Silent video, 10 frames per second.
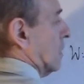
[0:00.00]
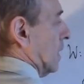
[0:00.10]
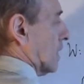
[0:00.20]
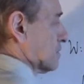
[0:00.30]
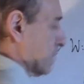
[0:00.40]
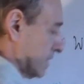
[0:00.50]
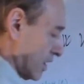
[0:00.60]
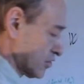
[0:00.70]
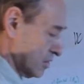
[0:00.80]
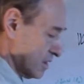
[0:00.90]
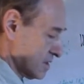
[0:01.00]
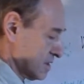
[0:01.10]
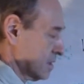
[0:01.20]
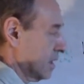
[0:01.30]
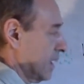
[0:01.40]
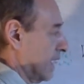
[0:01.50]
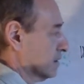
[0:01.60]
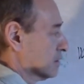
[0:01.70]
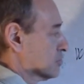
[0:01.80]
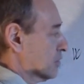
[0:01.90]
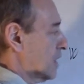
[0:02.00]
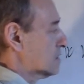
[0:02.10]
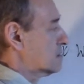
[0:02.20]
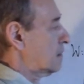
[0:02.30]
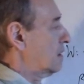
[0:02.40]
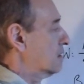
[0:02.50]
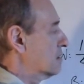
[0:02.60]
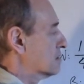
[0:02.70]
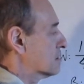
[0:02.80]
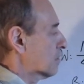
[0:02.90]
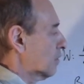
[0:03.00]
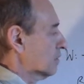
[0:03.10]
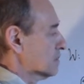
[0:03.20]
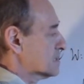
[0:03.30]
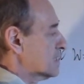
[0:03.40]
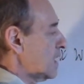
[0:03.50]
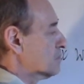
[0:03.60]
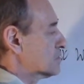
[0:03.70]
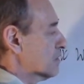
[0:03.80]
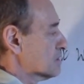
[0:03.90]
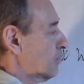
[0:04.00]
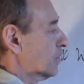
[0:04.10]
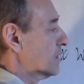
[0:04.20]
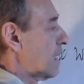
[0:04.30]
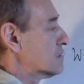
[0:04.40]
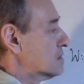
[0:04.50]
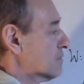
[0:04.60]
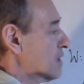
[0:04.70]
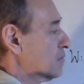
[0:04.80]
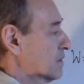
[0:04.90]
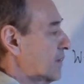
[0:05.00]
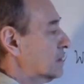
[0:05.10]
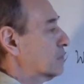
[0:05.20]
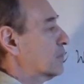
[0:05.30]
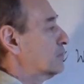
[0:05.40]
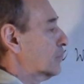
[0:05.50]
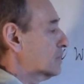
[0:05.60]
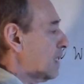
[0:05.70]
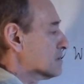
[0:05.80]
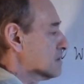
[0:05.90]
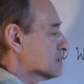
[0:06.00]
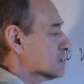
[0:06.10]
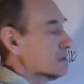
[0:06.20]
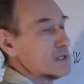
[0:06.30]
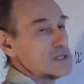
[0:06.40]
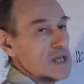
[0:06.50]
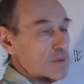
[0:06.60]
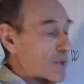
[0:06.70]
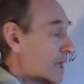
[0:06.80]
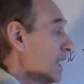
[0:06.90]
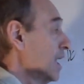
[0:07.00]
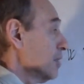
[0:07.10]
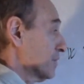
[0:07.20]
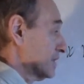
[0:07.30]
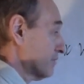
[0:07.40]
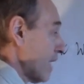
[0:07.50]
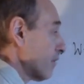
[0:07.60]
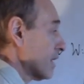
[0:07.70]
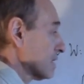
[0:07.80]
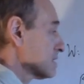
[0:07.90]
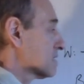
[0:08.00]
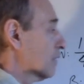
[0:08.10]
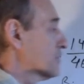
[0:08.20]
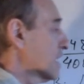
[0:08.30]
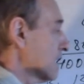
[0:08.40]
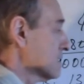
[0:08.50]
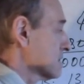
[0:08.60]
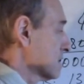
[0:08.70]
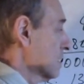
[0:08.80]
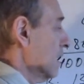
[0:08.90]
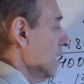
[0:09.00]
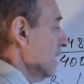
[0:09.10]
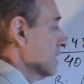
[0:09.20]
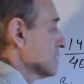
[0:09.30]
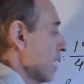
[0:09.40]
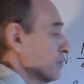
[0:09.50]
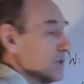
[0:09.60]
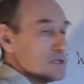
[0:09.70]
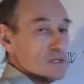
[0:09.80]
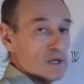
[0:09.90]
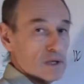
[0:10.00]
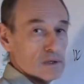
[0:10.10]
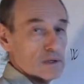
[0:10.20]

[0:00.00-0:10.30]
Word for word: expectation is added together and these are all the same, so it's 4,000 of them divided by 4,000, still the same. But the variance of this is obviously